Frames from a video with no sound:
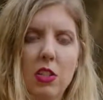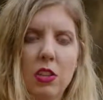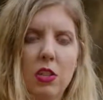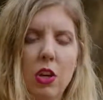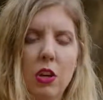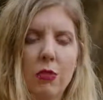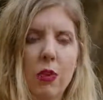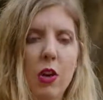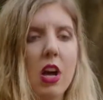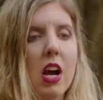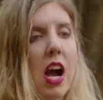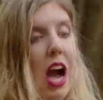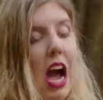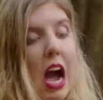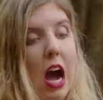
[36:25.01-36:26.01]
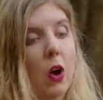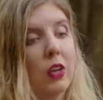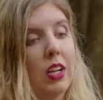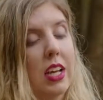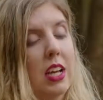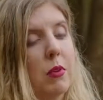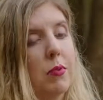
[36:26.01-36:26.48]
search for how
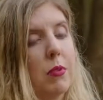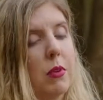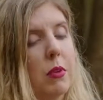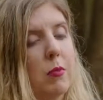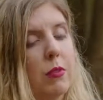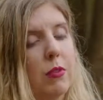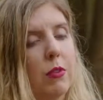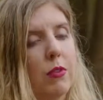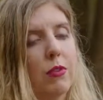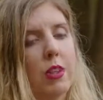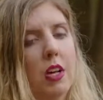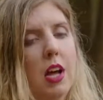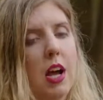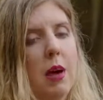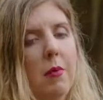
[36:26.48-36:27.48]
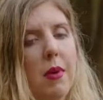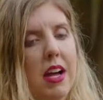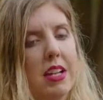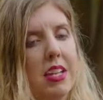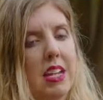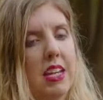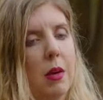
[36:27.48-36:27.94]
can I improve
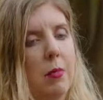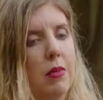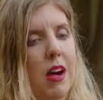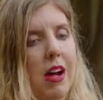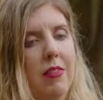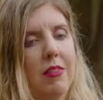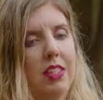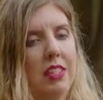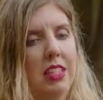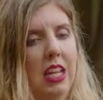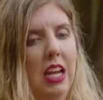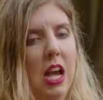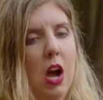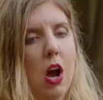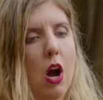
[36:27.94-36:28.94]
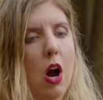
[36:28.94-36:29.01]
my data privacy,